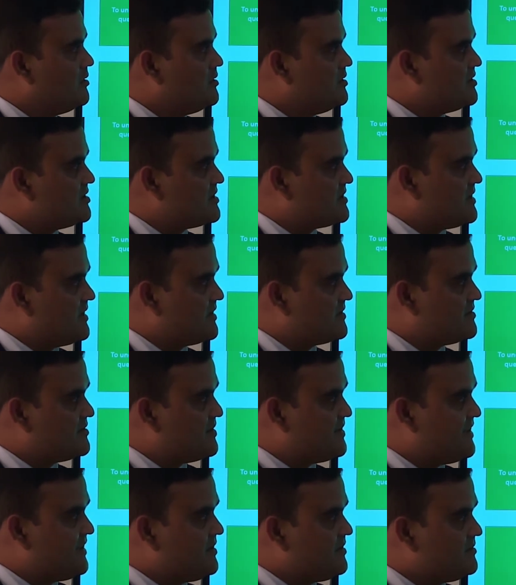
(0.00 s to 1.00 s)
Start
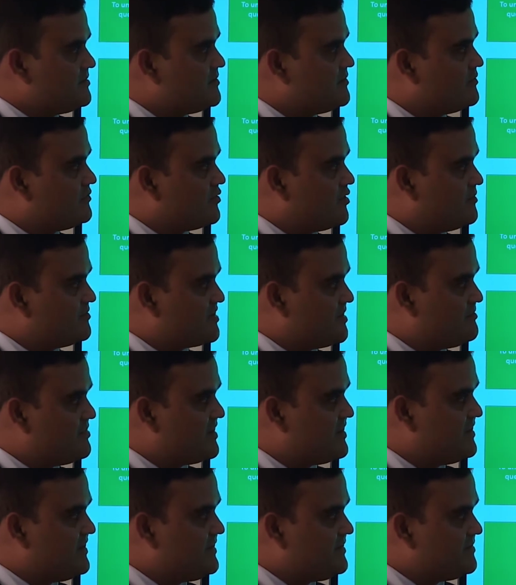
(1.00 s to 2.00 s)
reading from the
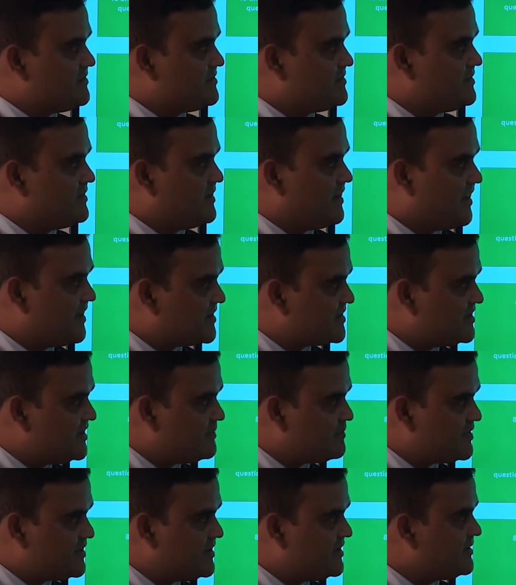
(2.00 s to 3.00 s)
beginning and keep
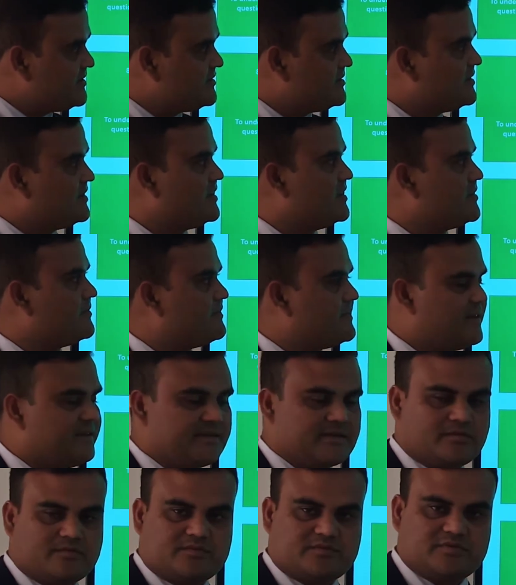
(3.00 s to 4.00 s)
reading and find
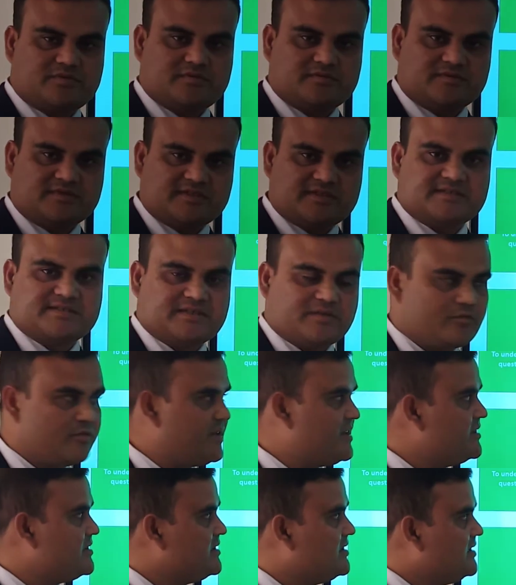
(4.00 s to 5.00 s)
out. This is the way.
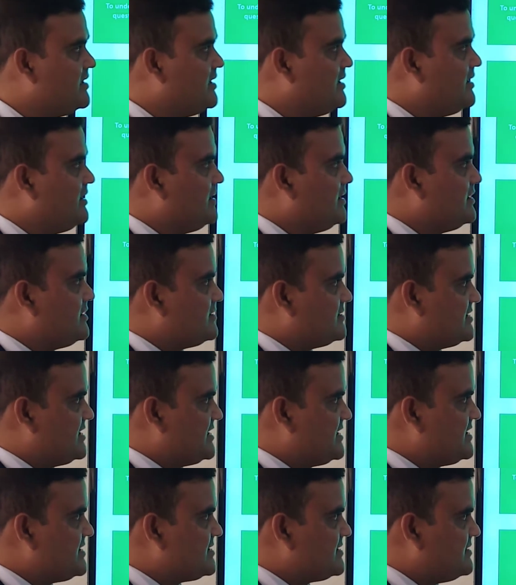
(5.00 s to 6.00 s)
That
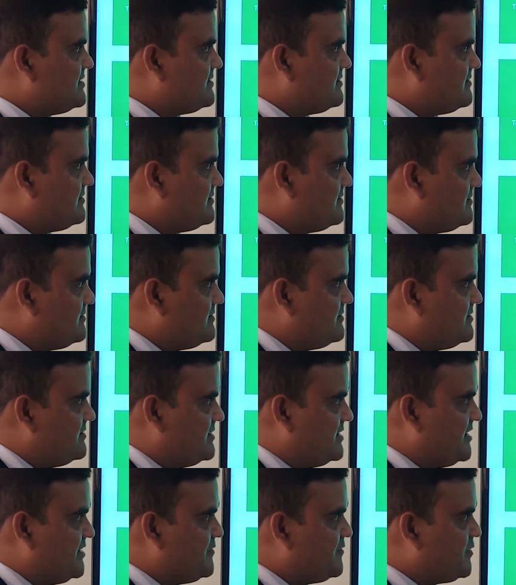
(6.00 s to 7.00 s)
is
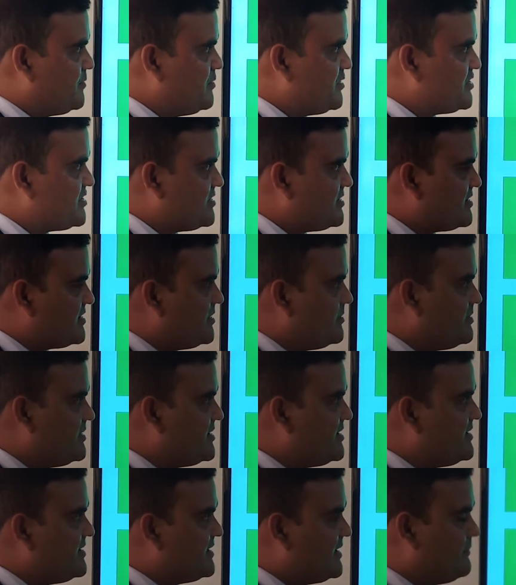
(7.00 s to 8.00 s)
the information given
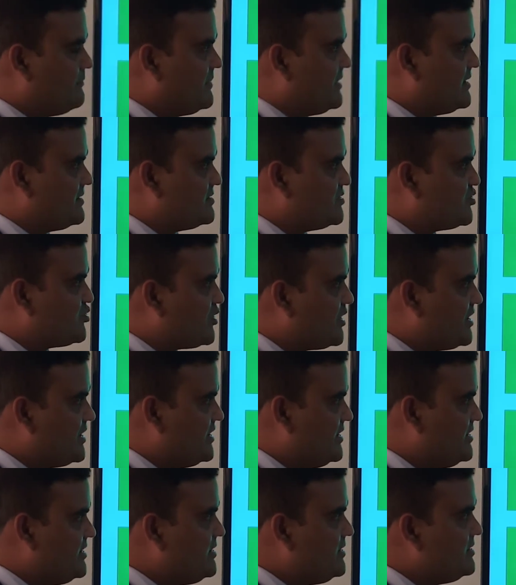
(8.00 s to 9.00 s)
in number
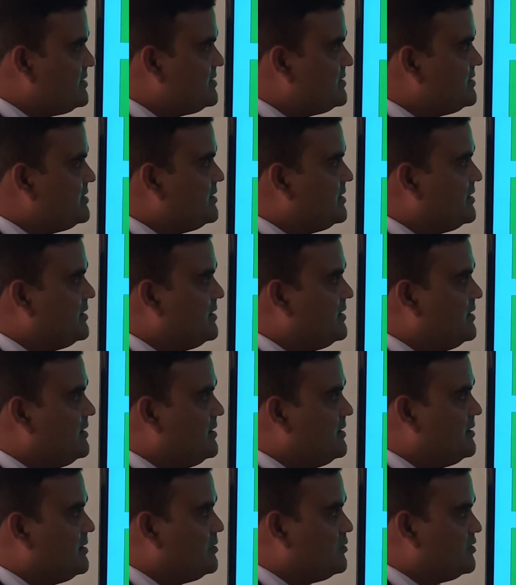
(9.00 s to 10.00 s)
3.
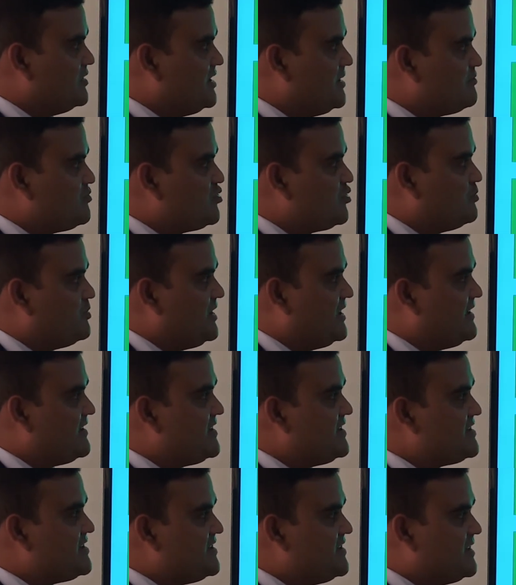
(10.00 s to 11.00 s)
We have to bear
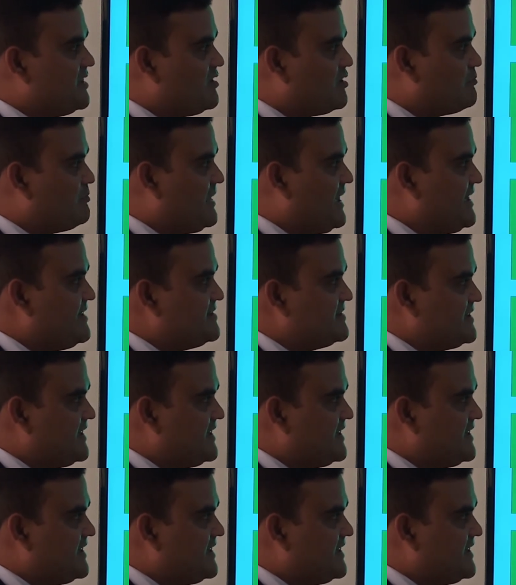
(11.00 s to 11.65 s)
it in our mind